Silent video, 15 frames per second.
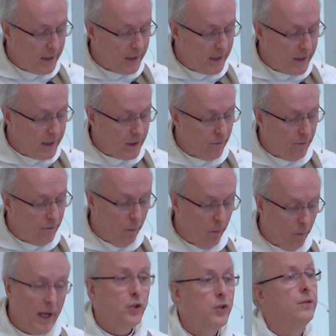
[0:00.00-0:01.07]
of
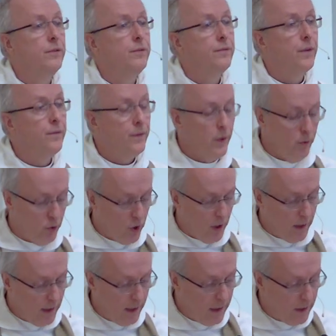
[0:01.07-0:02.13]
formation for future
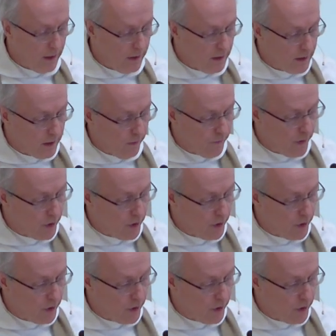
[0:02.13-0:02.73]
leaders of the